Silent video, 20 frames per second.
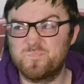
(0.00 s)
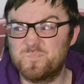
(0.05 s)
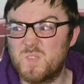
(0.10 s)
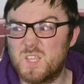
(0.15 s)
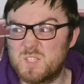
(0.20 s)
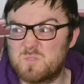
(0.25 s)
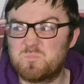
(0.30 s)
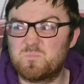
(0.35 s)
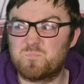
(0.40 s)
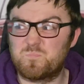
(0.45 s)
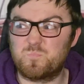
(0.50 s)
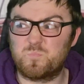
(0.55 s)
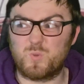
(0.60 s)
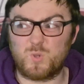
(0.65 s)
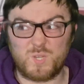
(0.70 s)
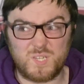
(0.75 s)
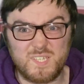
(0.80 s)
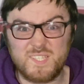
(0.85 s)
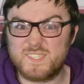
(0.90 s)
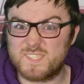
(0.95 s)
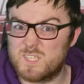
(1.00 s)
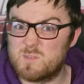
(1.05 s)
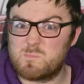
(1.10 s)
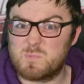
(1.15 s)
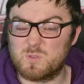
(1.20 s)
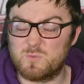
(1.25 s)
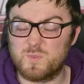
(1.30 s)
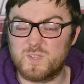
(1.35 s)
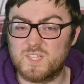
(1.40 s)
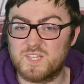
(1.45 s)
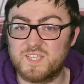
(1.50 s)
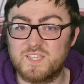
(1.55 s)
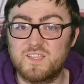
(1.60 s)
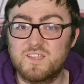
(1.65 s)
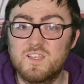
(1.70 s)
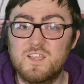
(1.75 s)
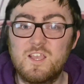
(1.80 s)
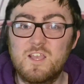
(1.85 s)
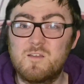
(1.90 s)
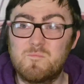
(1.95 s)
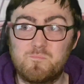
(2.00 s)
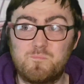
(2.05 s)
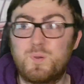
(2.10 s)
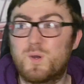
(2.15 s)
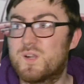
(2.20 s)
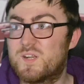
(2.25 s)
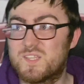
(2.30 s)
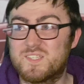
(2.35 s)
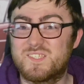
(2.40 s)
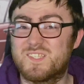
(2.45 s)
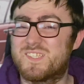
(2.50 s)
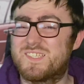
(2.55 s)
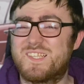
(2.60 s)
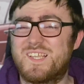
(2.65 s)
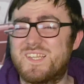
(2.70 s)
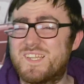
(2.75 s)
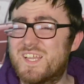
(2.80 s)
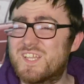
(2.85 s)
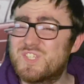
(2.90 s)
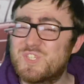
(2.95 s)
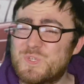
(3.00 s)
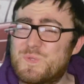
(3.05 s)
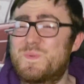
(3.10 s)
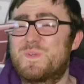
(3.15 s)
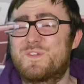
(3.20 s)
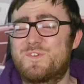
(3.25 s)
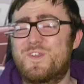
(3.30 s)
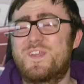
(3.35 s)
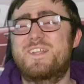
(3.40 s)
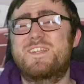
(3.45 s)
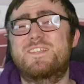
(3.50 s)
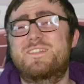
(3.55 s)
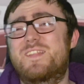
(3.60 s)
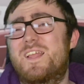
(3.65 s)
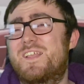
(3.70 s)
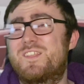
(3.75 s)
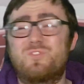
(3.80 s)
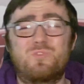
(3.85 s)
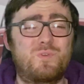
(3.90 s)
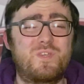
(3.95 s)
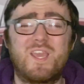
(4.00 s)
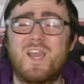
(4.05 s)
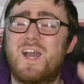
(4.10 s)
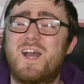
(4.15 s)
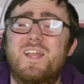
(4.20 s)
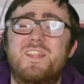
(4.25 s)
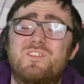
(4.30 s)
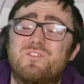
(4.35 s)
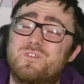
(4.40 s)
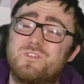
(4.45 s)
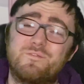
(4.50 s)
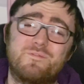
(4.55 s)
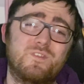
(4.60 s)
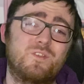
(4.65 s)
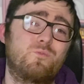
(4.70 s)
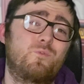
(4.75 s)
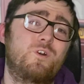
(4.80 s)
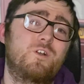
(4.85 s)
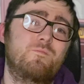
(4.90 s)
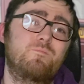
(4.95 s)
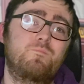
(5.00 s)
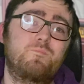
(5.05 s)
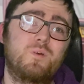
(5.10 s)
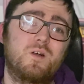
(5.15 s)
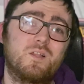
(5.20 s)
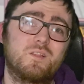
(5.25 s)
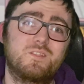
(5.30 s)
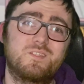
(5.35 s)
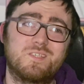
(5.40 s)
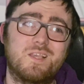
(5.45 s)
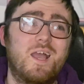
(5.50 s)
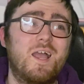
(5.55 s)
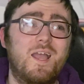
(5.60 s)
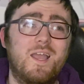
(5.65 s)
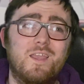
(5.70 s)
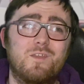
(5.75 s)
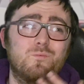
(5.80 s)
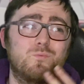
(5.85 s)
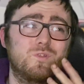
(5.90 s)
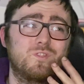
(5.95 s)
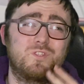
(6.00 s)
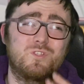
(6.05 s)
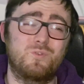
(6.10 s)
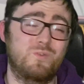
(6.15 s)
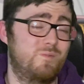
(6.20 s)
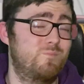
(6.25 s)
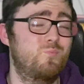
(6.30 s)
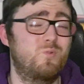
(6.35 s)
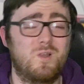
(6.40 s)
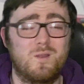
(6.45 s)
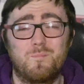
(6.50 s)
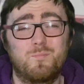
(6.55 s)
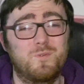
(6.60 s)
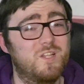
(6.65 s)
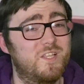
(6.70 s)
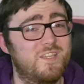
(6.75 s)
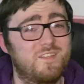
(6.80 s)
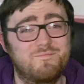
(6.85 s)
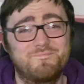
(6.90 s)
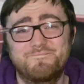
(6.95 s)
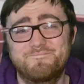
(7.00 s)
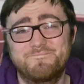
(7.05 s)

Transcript: It's pretty simple really, but as I said, I do regret it. You can do it if you want, but I would do it properly.